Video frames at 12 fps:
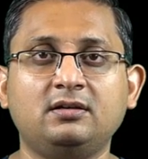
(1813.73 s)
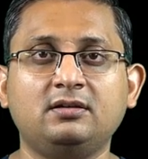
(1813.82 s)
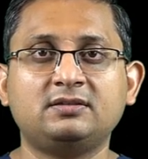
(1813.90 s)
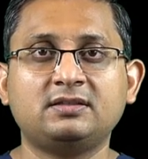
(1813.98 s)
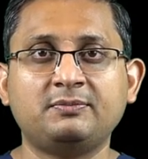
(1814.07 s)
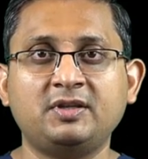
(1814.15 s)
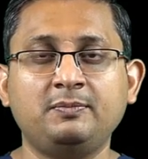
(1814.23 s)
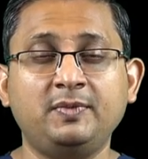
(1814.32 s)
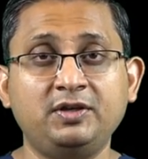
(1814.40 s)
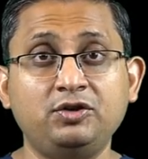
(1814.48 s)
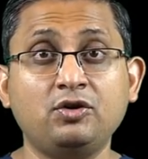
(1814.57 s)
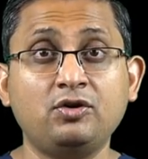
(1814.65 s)
something
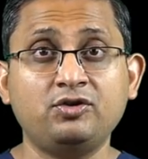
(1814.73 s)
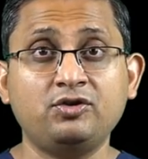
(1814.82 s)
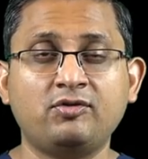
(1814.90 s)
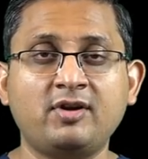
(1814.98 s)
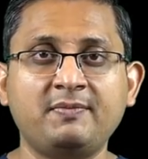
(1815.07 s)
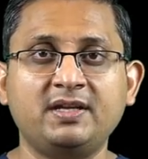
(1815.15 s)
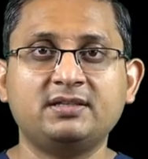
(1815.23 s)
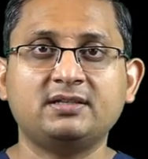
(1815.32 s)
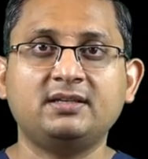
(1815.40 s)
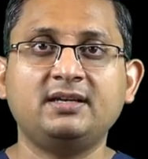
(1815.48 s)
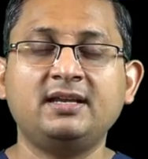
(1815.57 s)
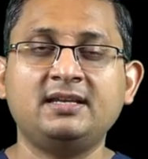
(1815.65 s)
beyond your remit,
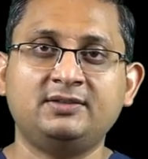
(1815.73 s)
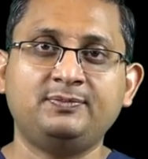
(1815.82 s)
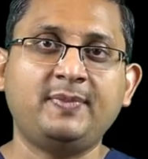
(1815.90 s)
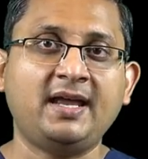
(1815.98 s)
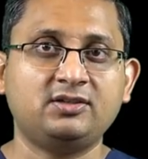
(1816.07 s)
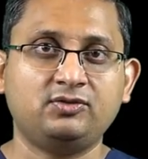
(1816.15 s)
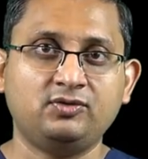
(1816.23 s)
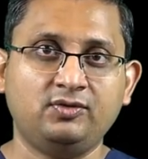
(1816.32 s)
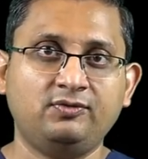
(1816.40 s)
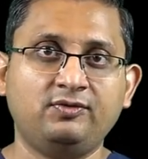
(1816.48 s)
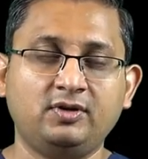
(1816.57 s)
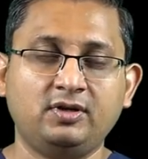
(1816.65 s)
it is better to
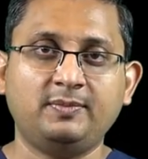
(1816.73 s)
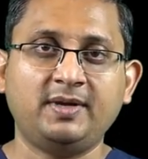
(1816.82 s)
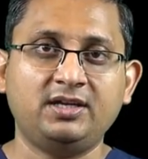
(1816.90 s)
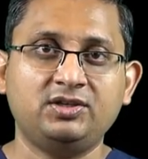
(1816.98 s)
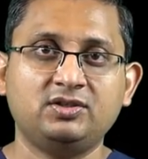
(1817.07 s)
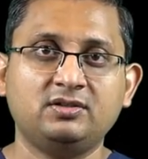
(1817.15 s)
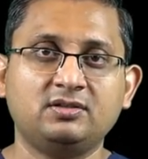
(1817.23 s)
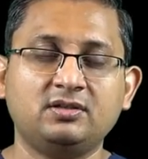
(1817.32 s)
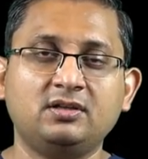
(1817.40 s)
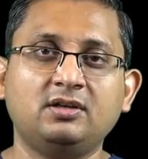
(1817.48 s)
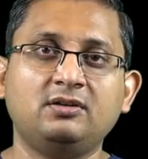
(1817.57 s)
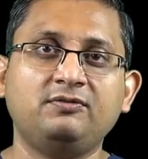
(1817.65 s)
refer a patient
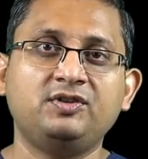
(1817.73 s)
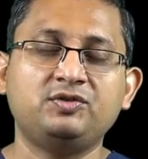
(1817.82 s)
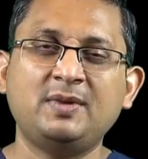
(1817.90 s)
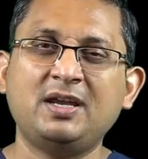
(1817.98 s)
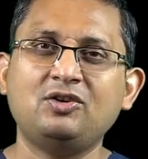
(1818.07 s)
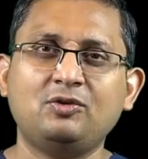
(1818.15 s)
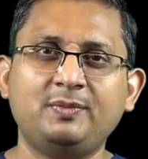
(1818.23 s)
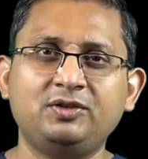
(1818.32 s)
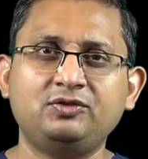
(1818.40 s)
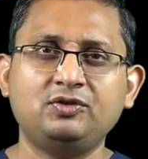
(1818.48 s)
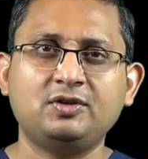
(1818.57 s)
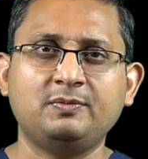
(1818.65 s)
which may not be
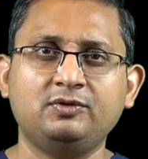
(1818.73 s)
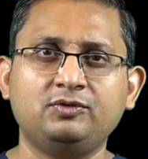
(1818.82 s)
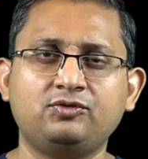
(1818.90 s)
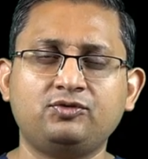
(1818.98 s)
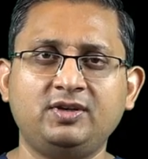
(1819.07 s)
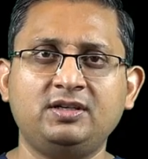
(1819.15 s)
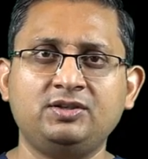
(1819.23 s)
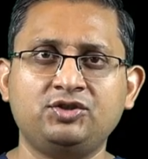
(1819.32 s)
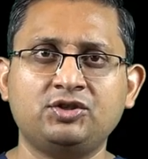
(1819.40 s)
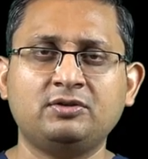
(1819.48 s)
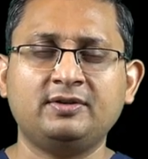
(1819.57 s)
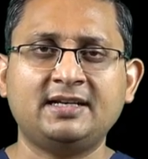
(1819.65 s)
suitable to treat in
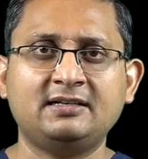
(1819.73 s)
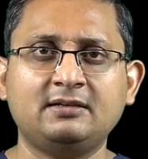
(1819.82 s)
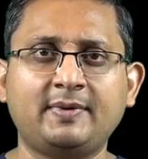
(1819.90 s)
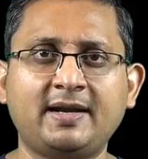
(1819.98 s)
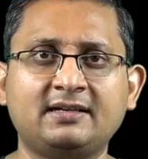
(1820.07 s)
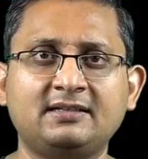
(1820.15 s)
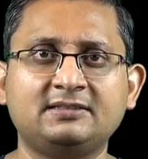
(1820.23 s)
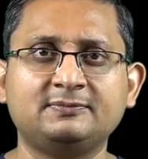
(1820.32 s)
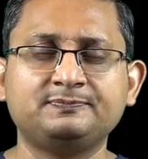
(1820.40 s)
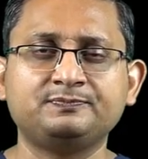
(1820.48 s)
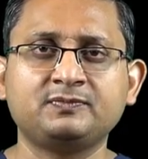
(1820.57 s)
general dental practice.